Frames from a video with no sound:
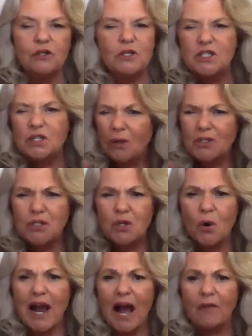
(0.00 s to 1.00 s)
There is no
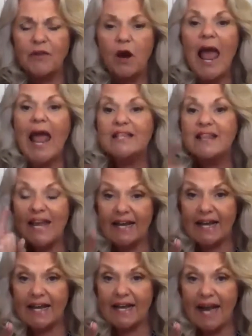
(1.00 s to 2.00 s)
story out there.
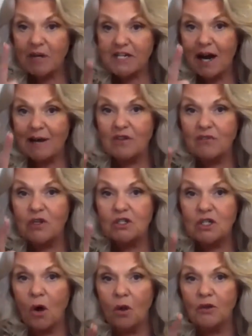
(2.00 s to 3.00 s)
Think how many times have
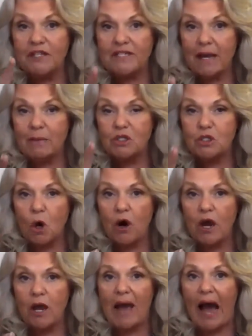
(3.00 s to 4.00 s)
you told the same
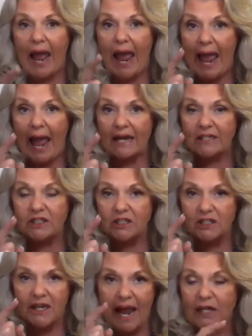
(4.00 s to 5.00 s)
story about Aunt
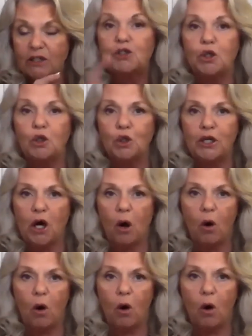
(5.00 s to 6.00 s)
Aunt
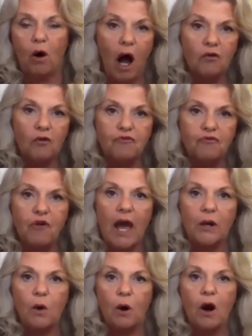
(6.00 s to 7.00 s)
Julia or Uncle
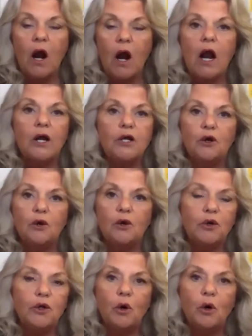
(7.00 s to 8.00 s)
Fred or
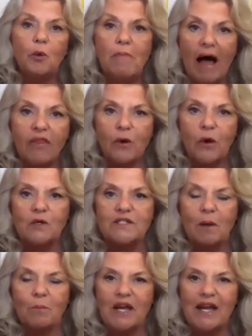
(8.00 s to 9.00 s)
your your mother or
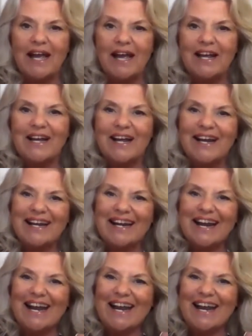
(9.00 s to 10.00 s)
something.
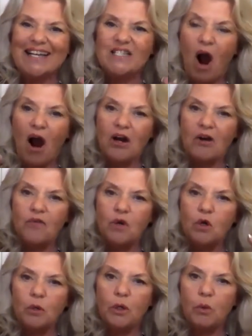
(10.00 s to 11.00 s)
It's part of
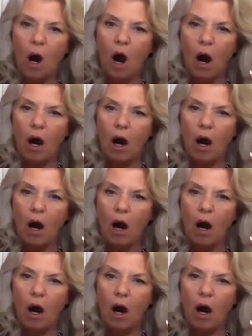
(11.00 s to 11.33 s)
who you